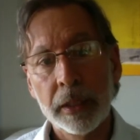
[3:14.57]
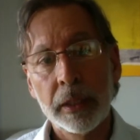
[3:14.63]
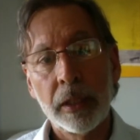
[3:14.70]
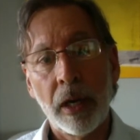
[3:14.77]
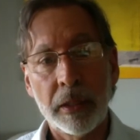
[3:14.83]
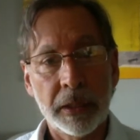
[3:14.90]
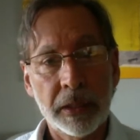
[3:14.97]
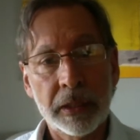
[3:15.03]

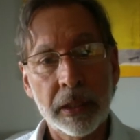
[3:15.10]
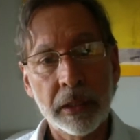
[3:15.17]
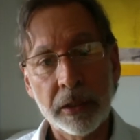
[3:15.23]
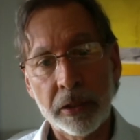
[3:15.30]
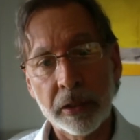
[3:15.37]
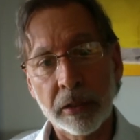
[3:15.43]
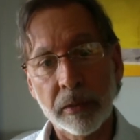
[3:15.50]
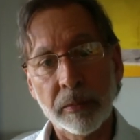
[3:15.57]
on the
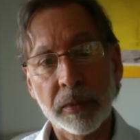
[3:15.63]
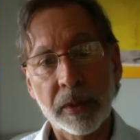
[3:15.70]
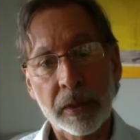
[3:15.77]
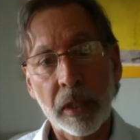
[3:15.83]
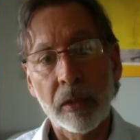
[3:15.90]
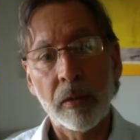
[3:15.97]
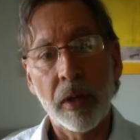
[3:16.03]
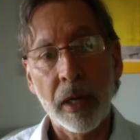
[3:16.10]
syllogism.
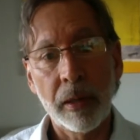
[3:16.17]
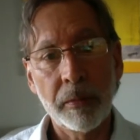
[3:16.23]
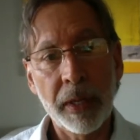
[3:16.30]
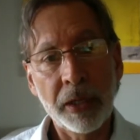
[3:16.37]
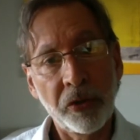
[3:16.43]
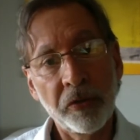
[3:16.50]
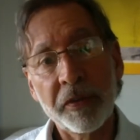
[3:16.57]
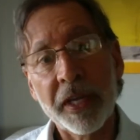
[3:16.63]
So,
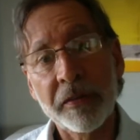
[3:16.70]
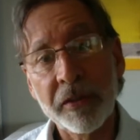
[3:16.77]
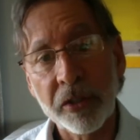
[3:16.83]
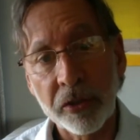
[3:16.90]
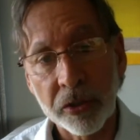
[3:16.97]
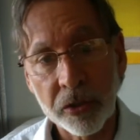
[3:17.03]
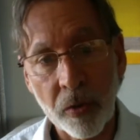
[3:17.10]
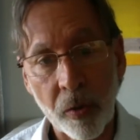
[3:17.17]
and you've given your
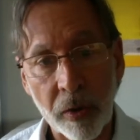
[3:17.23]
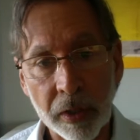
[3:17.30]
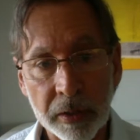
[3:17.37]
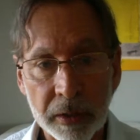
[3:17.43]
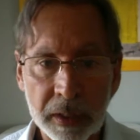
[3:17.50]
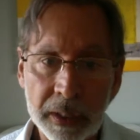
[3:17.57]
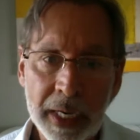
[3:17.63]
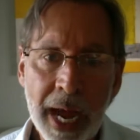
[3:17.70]
scores.
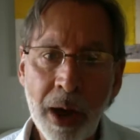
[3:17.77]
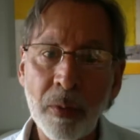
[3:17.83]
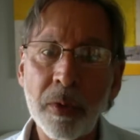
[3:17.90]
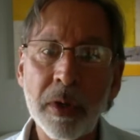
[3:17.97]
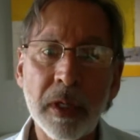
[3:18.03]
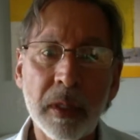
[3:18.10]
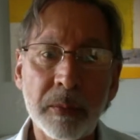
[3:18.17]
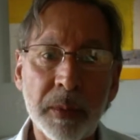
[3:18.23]
Now we're
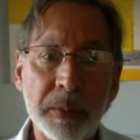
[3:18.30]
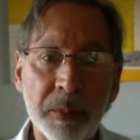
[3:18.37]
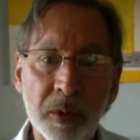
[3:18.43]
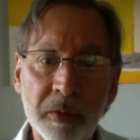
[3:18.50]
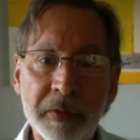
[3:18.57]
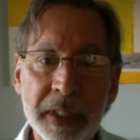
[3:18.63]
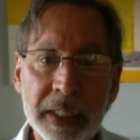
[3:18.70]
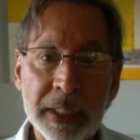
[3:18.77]
going to be
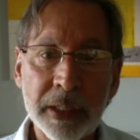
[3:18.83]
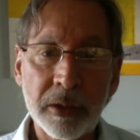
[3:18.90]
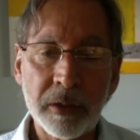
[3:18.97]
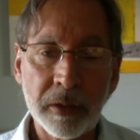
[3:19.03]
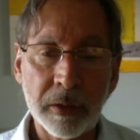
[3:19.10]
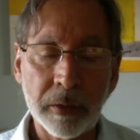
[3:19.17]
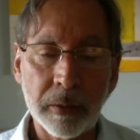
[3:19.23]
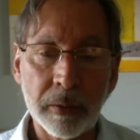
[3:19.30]
moving
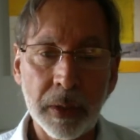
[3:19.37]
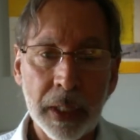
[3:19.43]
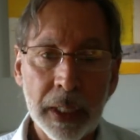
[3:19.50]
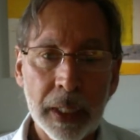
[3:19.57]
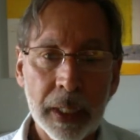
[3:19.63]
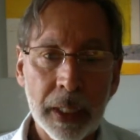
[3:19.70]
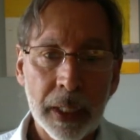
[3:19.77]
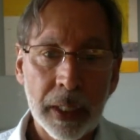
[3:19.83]
into
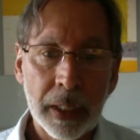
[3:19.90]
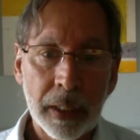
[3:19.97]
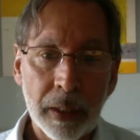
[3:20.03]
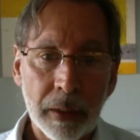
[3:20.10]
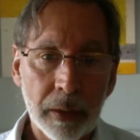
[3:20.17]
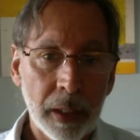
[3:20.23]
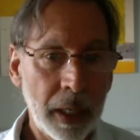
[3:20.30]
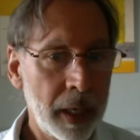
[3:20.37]

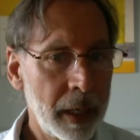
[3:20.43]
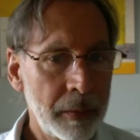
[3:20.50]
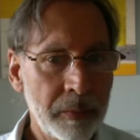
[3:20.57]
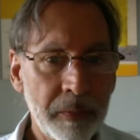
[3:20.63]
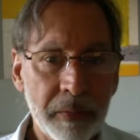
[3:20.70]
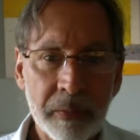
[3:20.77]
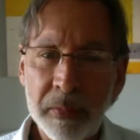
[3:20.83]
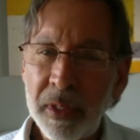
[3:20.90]

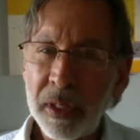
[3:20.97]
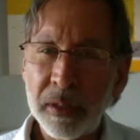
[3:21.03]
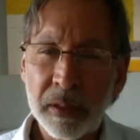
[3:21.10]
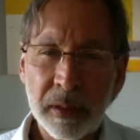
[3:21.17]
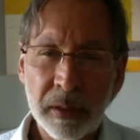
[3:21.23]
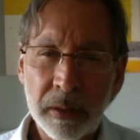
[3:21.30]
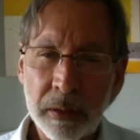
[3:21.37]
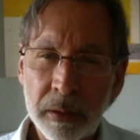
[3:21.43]

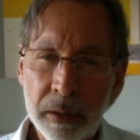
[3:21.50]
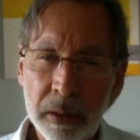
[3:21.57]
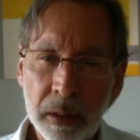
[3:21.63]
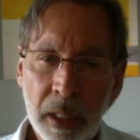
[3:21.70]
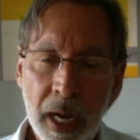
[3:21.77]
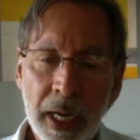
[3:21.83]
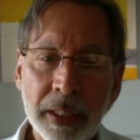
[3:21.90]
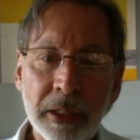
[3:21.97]
the
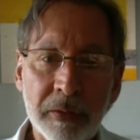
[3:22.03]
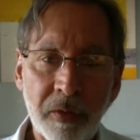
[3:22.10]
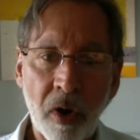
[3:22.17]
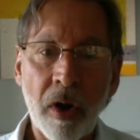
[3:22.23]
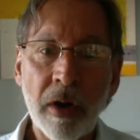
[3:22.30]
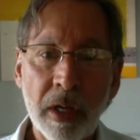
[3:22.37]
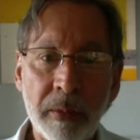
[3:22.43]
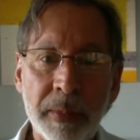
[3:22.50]
kinds of
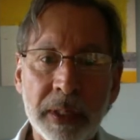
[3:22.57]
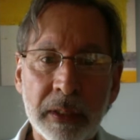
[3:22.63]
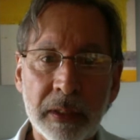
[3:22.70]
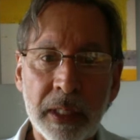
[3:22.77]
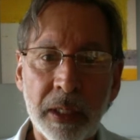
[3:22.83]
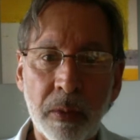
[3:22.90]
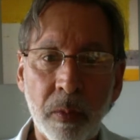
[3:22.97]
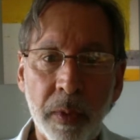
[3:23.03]
arguments
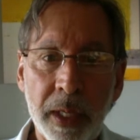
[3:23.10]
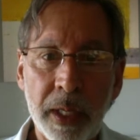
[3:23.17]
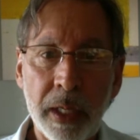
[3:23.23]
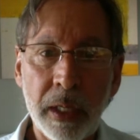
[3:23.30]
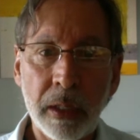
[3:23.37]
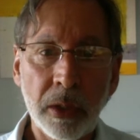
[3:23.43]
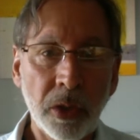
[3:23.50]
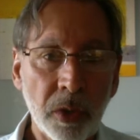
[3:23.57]
that
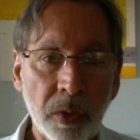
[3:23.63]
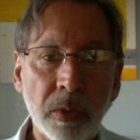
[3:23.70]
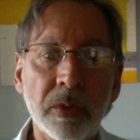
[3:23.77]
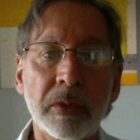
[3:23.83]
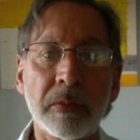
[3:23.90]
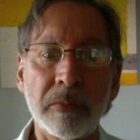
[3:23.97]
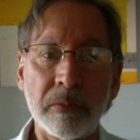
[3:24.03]
we use